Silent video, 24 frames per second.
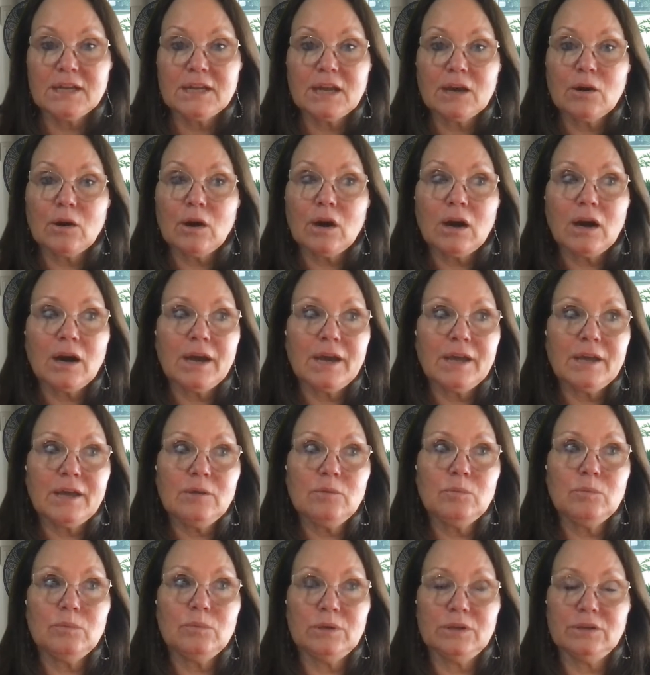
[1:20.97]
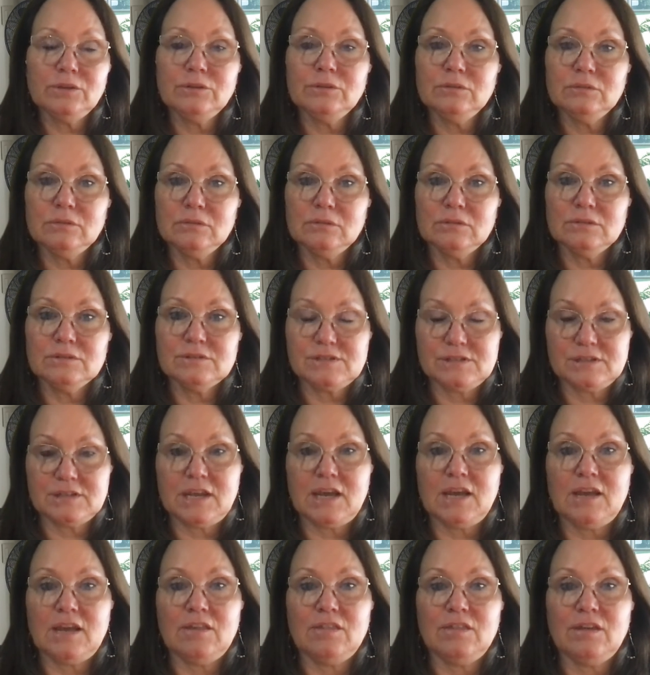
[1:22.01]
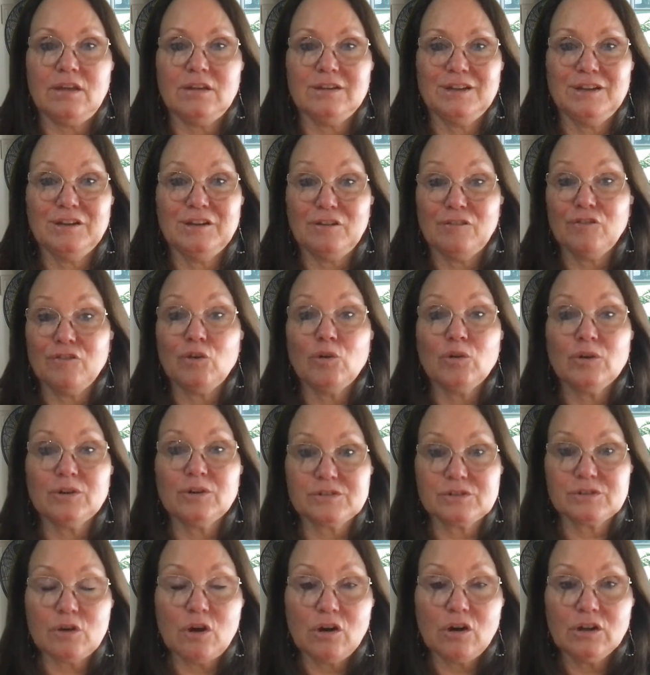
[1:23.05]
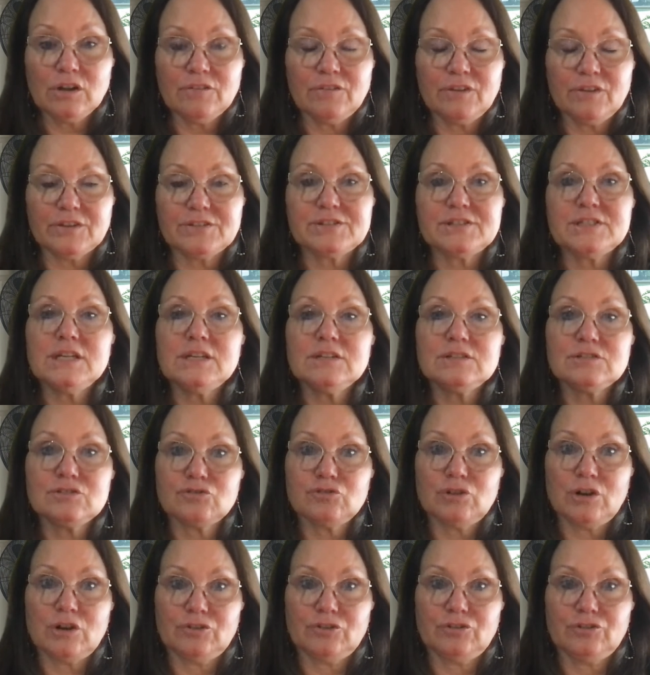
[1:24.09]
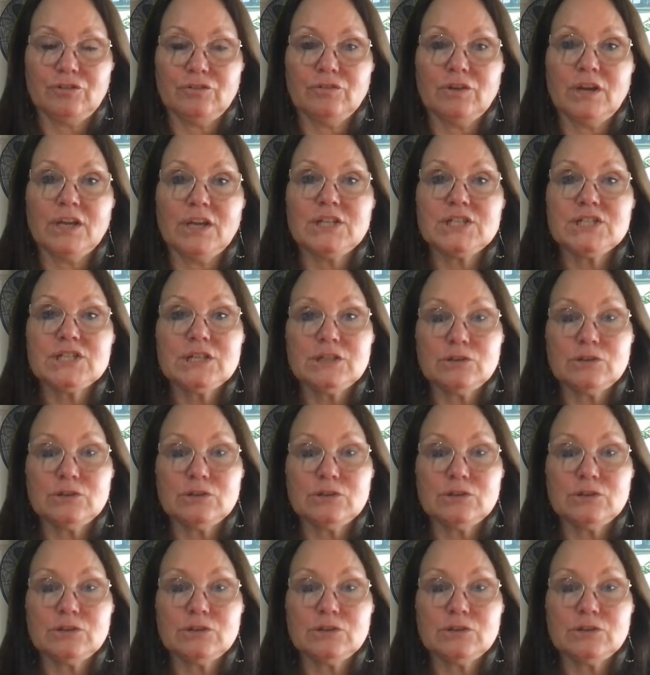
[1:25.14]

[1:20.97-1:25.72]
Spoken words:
Now, I will say that, of course, all of us need structure, right?